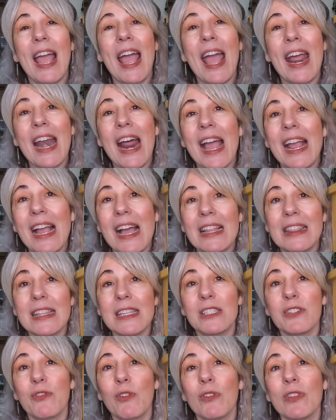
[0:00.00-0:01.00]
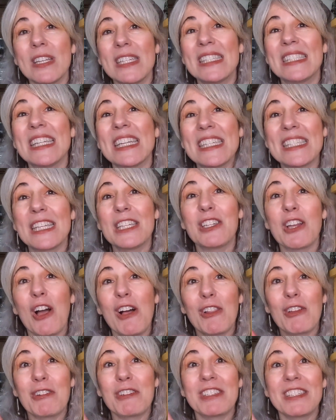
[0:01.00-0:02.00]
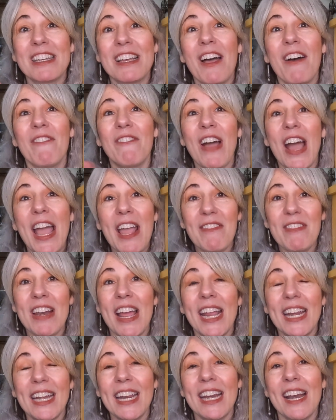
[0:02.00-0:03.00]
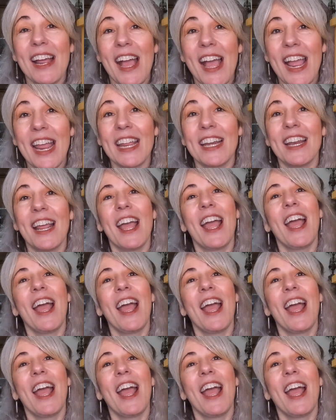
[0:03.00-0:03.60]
And I got this for only $6, $5.99.